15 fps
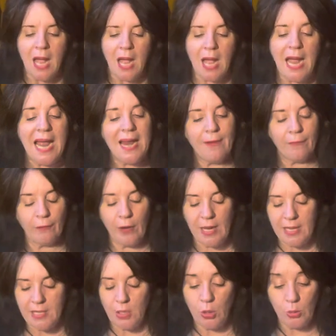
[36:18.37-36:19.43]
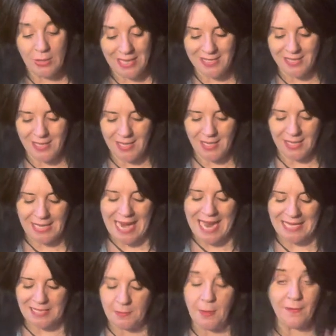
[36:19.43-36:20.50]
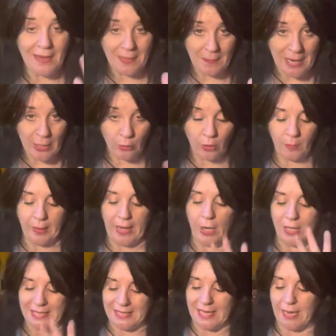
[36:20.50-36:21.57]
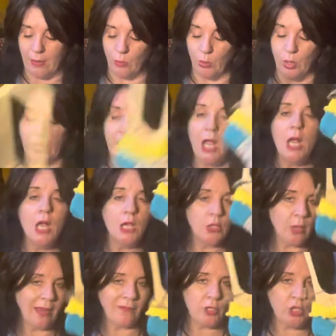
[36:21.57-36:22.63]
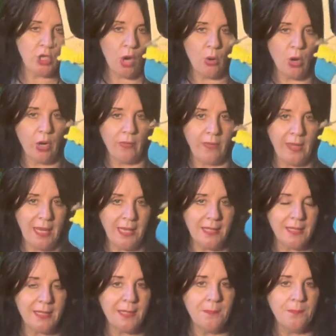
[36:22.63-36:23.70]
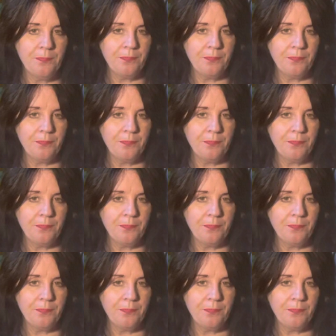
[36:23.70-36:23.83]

I had a friend who doesn't knit asked me if I'd make her a pair. I said I would. So I have to show her these.